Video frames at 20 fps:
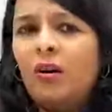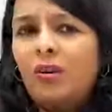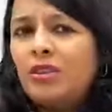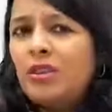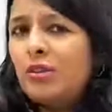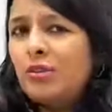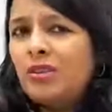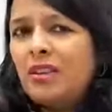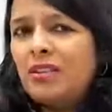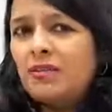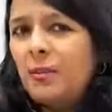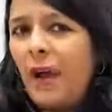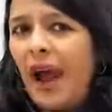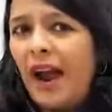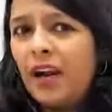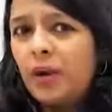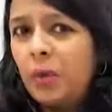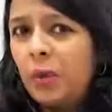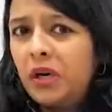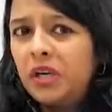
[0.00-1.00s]
uses
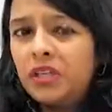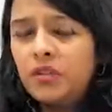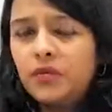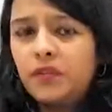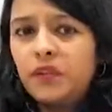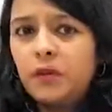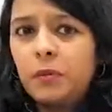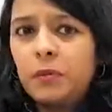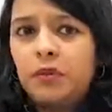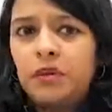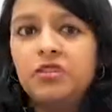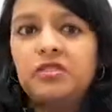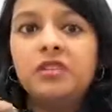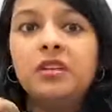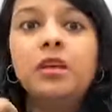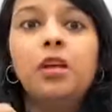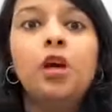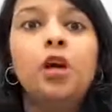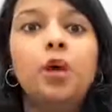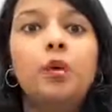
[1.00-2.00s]
bad words for a
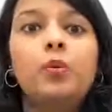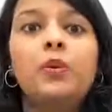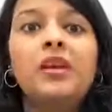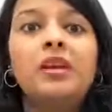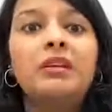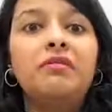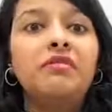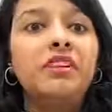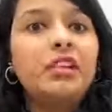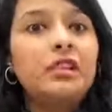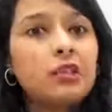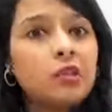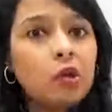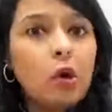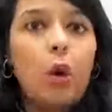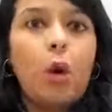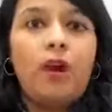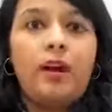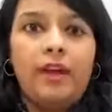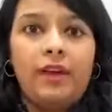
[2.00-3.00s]
person, we will
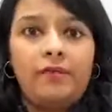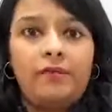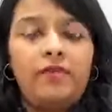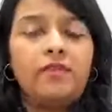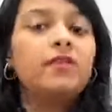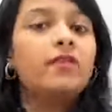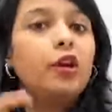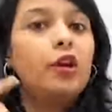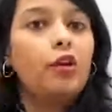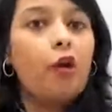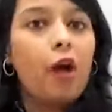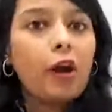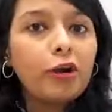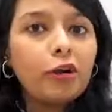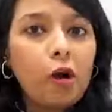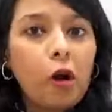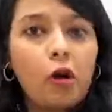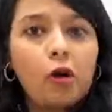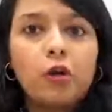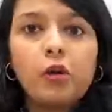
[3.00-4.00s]
scold him, we will
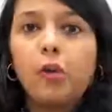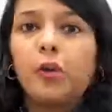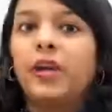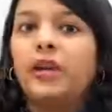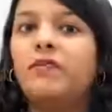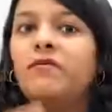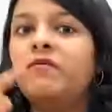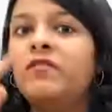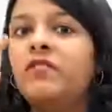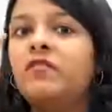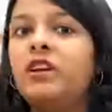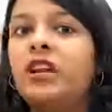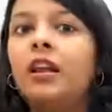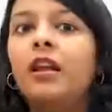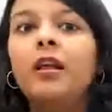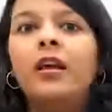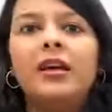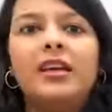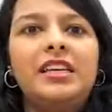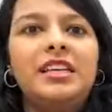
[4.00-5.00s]
not talk to him, we will
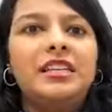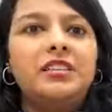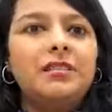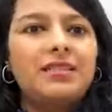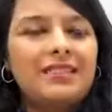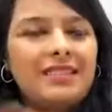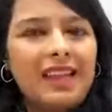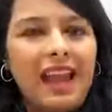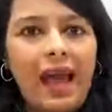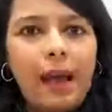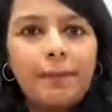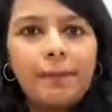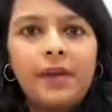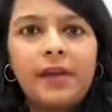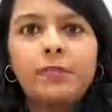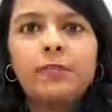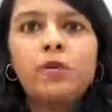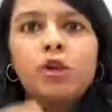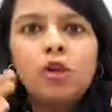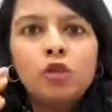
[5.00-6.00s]
either slap
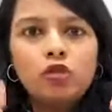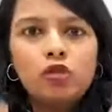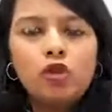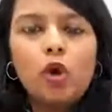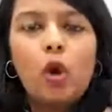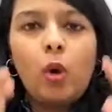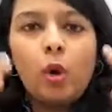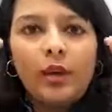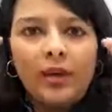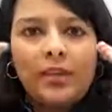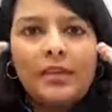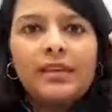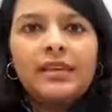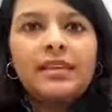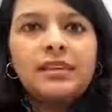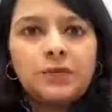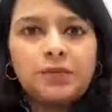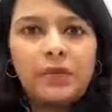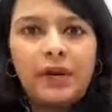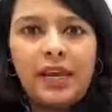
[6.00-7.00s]
him. So in
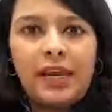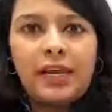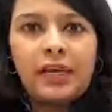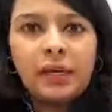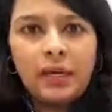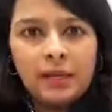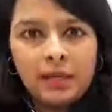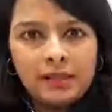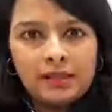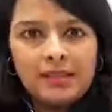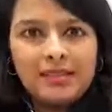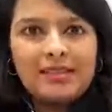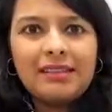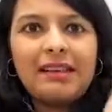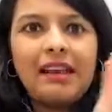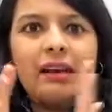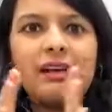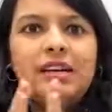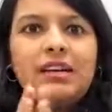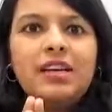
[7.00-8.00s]
his brain, there's a
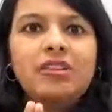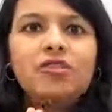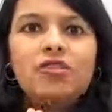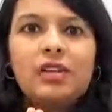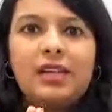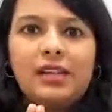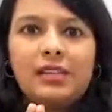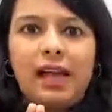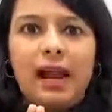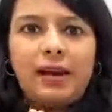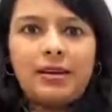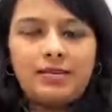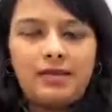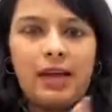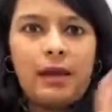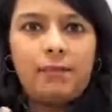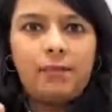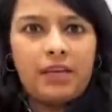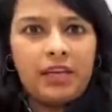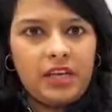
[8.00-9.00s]
conditioning that is
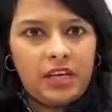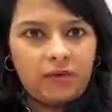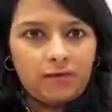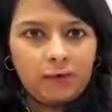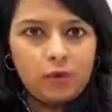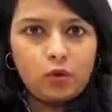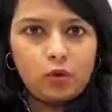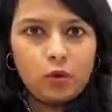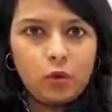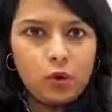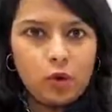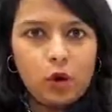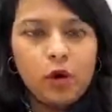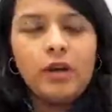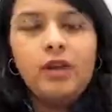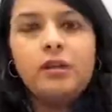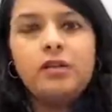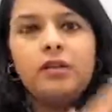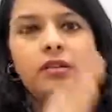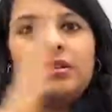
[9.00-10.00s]
happening. If you do
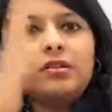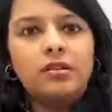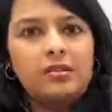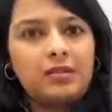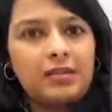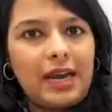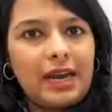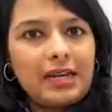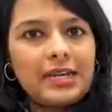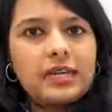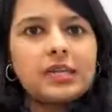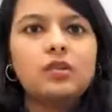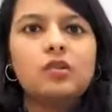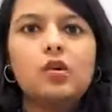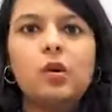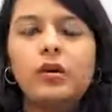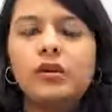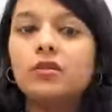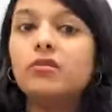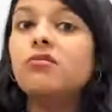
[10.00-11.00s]
good, the society is
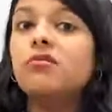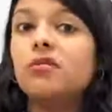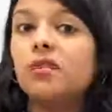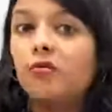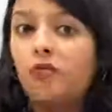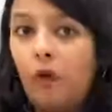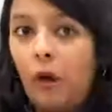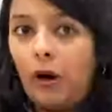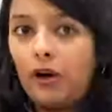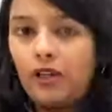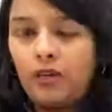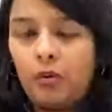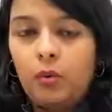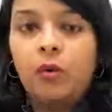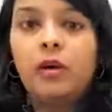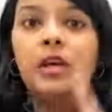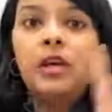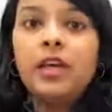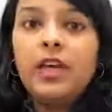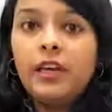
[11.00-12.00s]
going to reward you.
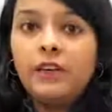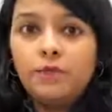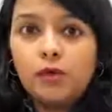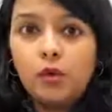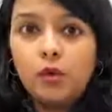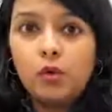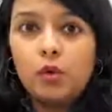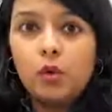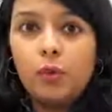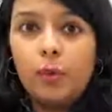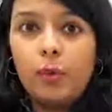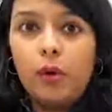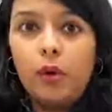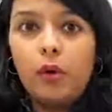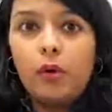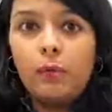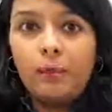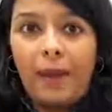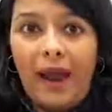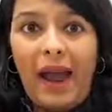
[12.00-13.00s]
If you
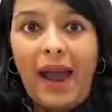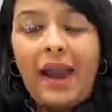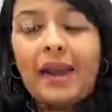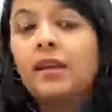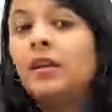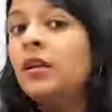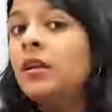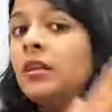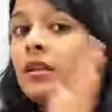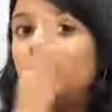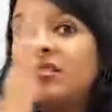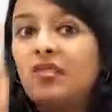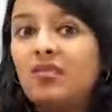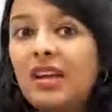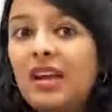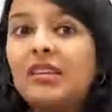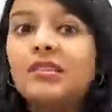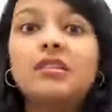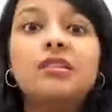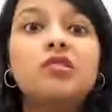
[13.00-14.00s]
do bad, the
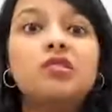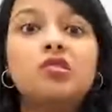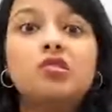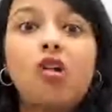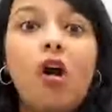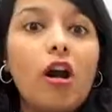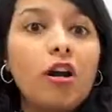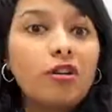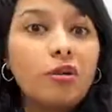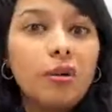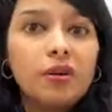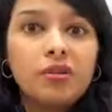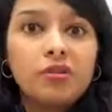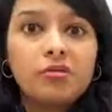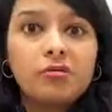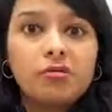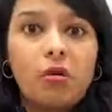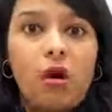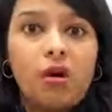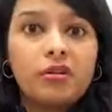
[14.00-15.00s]
society is not going
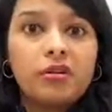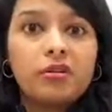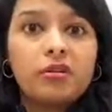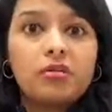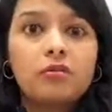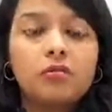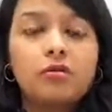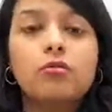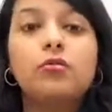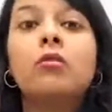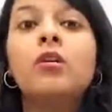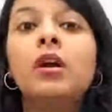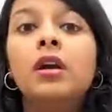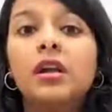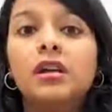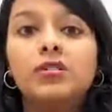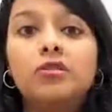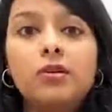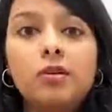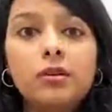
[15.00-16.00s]
to talk to you,
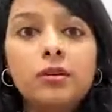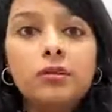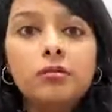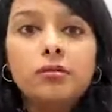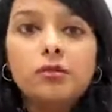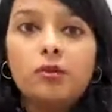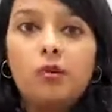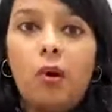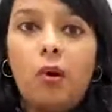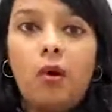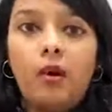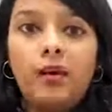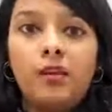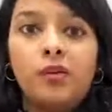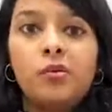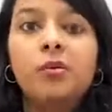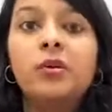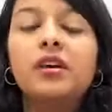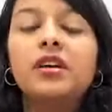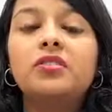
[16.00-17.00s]
is going to scold
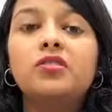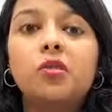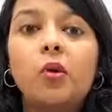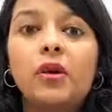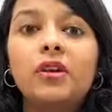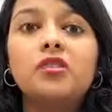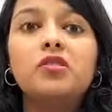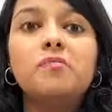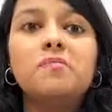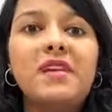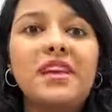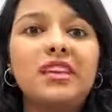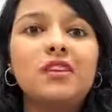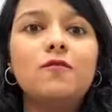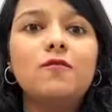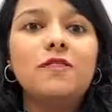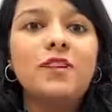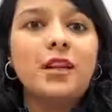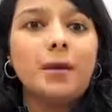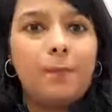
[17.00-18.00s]
you, is going to make you
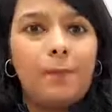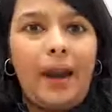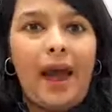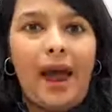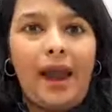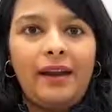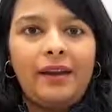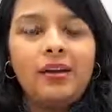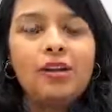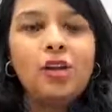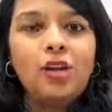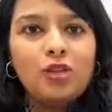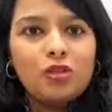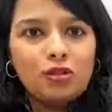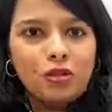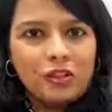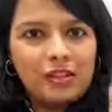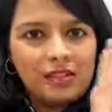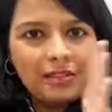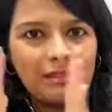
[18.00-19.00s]
feel bad.
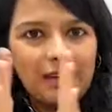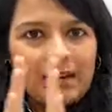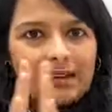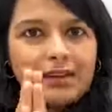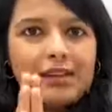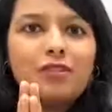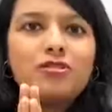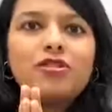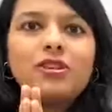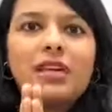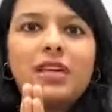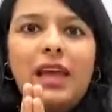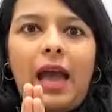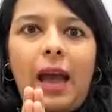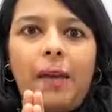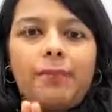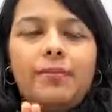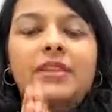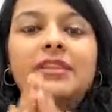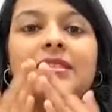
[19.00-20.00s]
So this conditioning
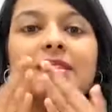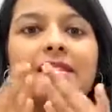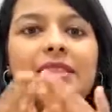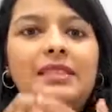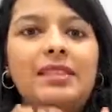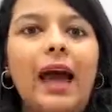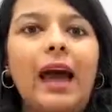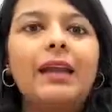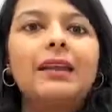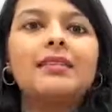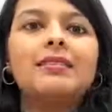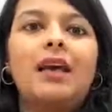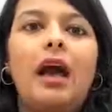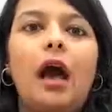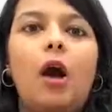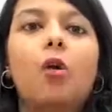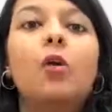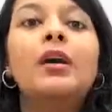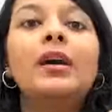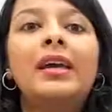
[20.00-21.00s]
happens, and that is
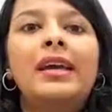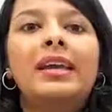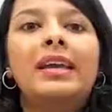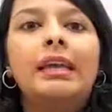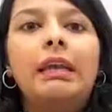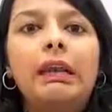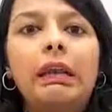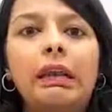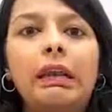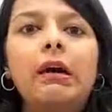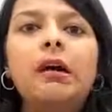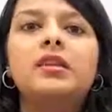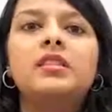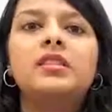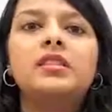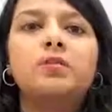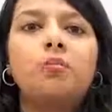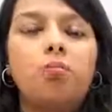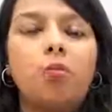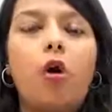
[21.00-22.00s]
how he
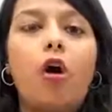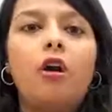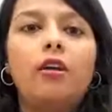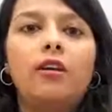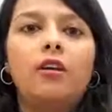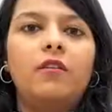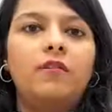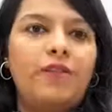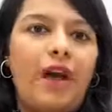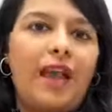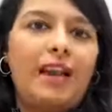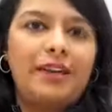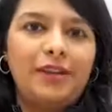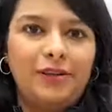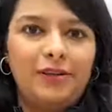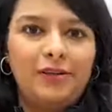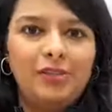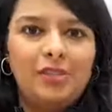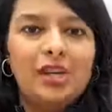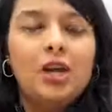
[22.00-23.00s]
learns moral
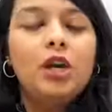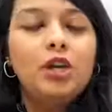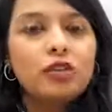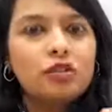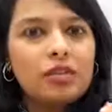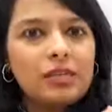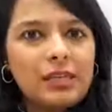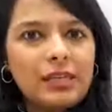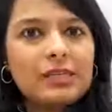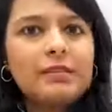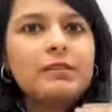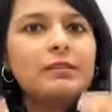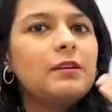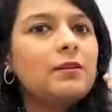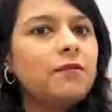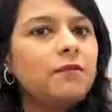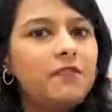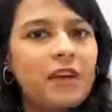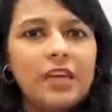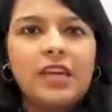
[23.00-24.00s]
values. So this is
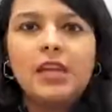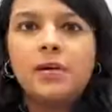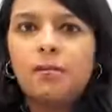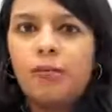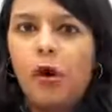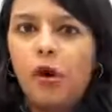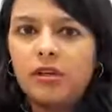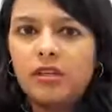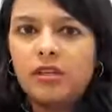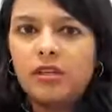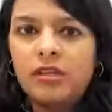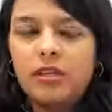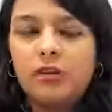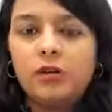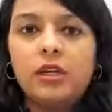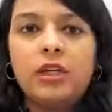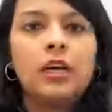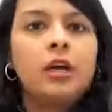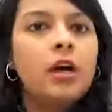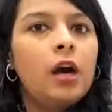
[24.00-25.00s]
a very important
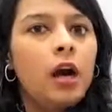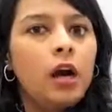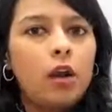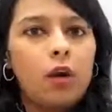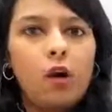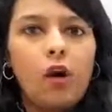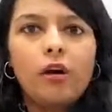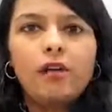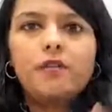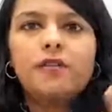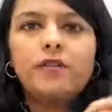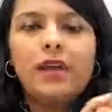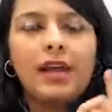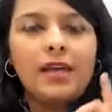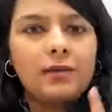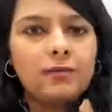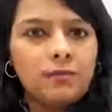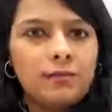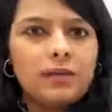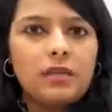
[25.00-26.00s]
theory. A lot of
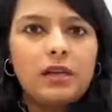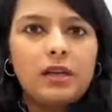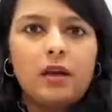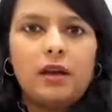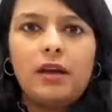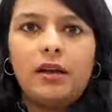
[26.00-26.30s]
time